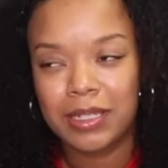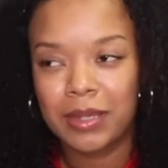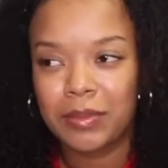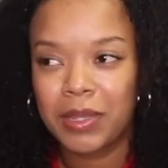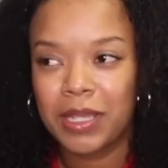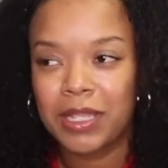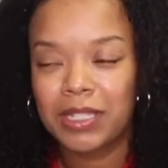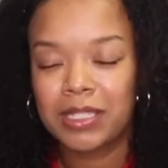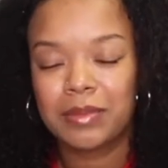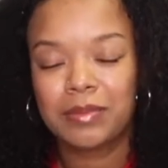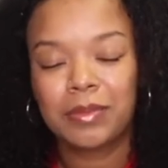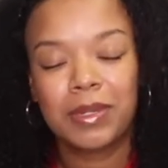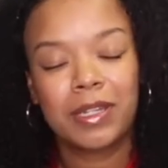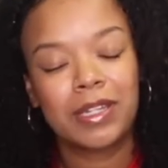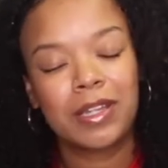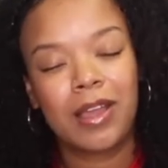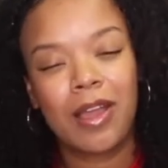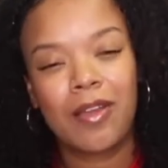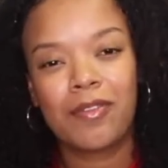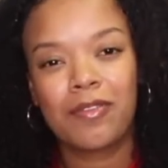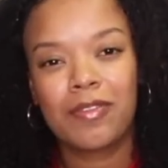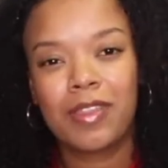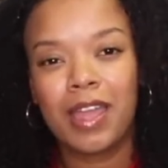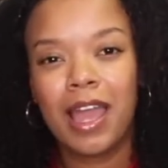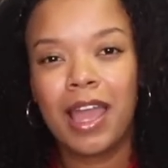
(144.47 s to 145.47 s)
I make some money
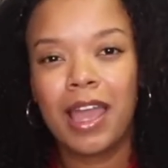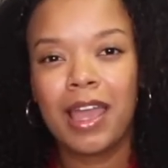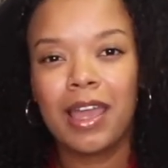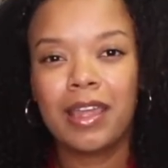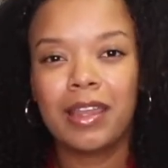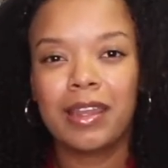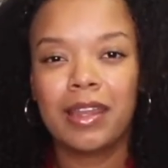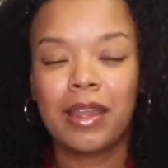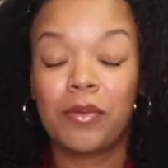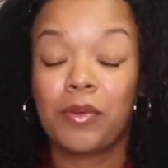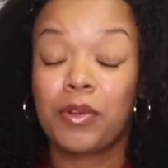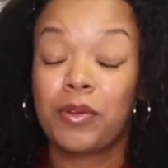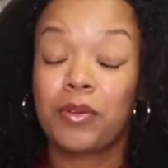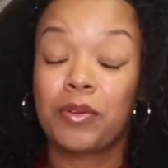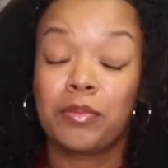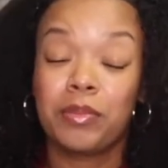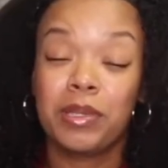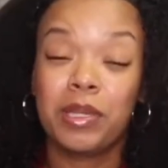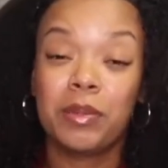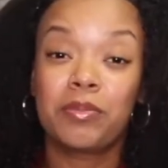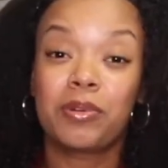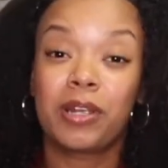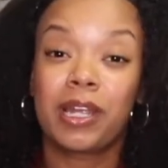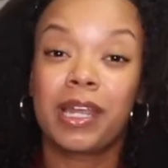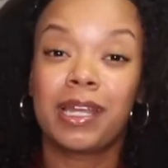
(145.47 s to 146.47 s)
off of that and I work with
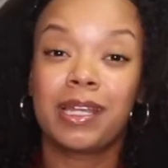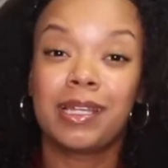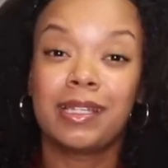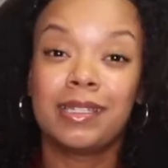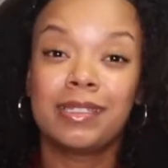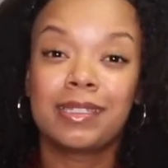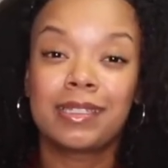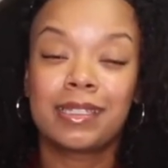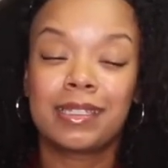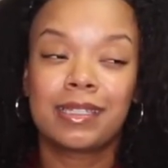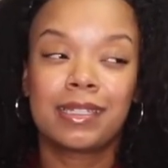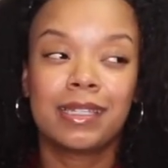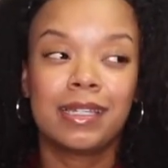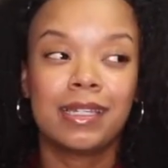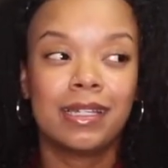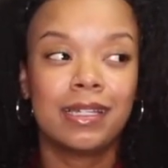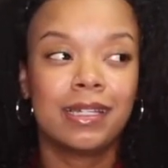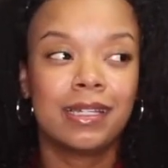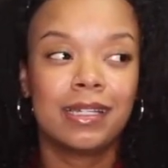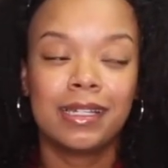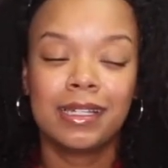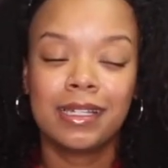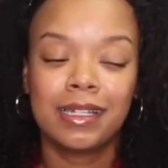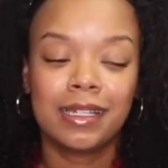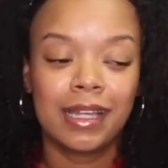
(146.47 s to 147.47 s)
big brands and
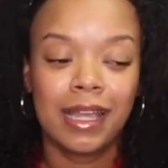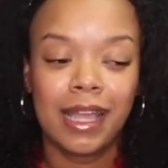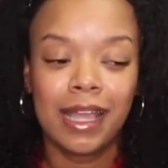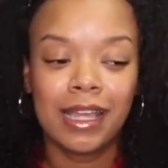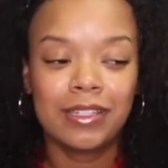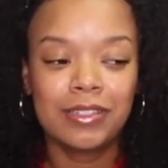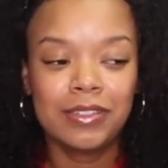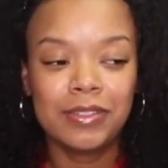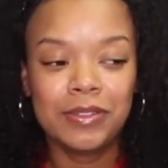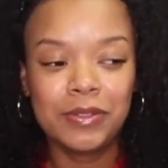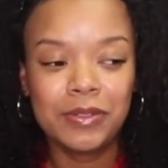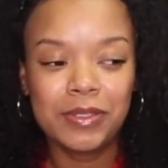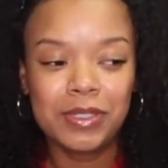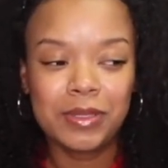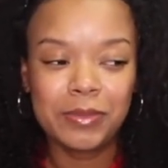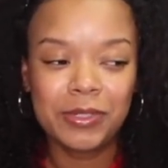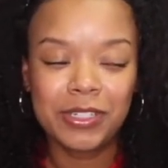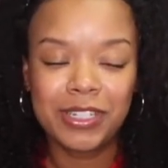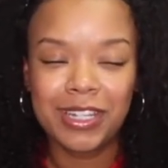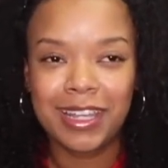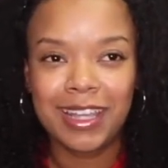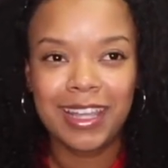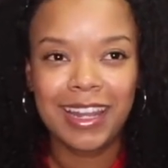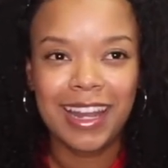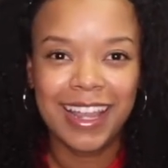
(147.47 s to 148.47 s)
I do some
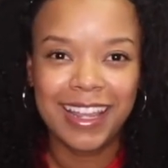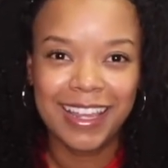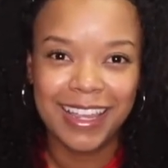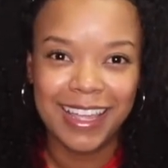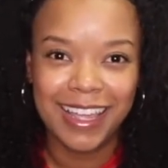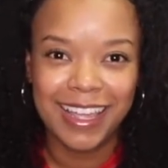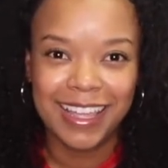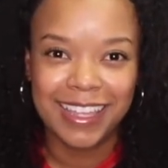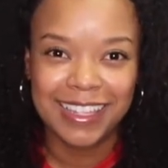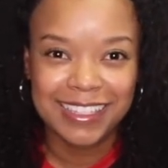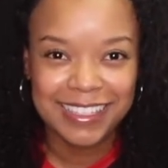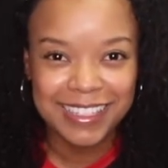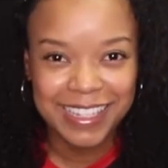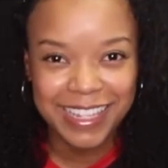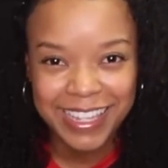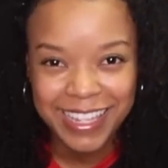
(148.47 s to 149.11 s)
shit, I guess.